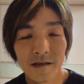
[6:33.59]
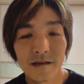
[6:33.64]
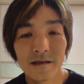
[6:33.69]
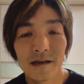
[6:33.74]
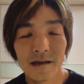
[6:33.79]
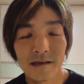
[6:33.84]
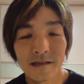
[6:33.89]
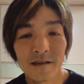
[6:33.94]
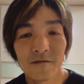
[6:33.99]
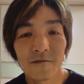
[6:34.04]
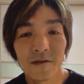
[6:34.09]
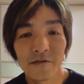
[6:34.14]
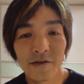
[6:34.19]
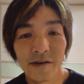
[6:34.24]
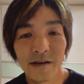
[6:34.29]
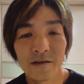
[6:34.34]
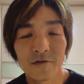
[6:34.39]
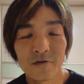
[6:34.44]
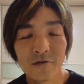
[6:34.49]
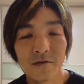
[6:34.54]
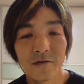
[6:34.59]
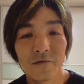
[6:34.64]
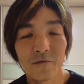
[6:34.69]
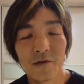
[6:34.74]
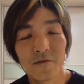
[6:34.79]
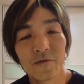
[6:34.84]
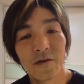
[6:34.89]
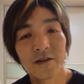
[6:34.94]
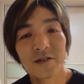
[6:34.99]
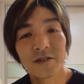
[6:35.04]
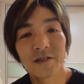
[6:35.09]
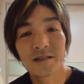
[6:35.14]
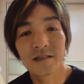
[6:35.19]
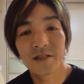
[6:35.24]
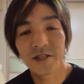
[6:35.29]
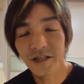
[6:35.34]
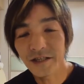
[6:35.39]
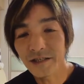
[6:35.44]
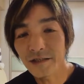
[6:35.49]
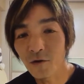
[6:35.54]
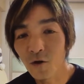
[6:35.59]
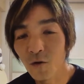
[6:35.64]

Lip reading: it's a very good, refreshing change.